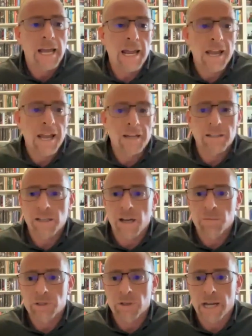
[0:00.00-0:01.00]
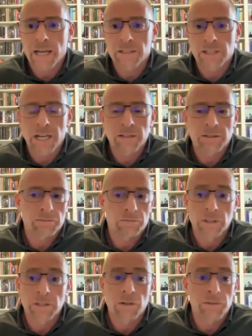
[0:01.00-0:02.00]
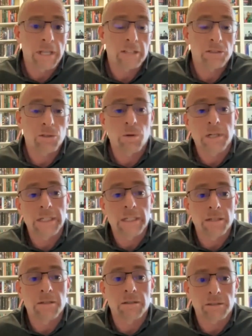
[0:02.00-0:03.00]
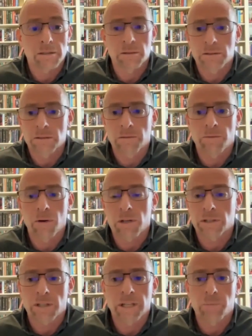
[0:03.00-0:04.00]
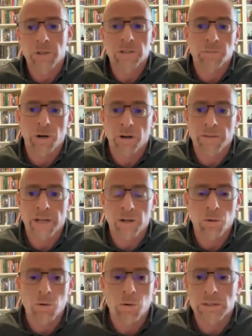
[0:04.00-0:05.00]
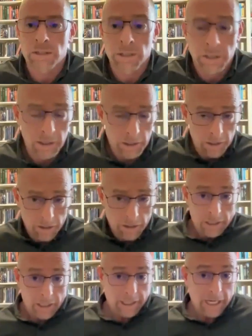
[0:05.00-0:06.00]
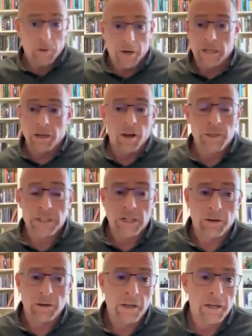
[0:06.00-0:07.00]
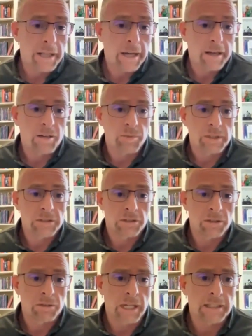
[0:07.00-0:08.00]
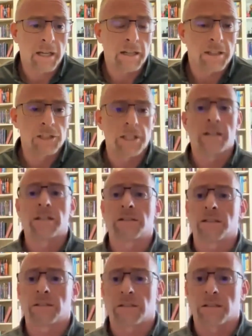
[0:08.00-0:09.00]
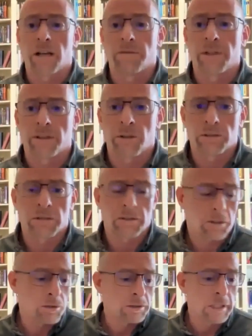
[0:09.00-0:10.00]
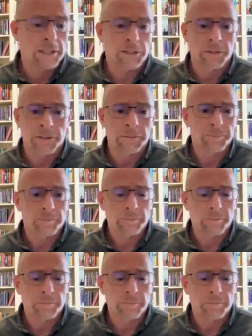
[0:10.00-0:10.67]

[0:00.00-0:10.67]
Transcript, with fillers: And um, so I had a chance really over the last 20 years to focus on that book as a part of that course and came to write a commentary on it and that kind of business. So that's kind of the genesis of it, those those lectures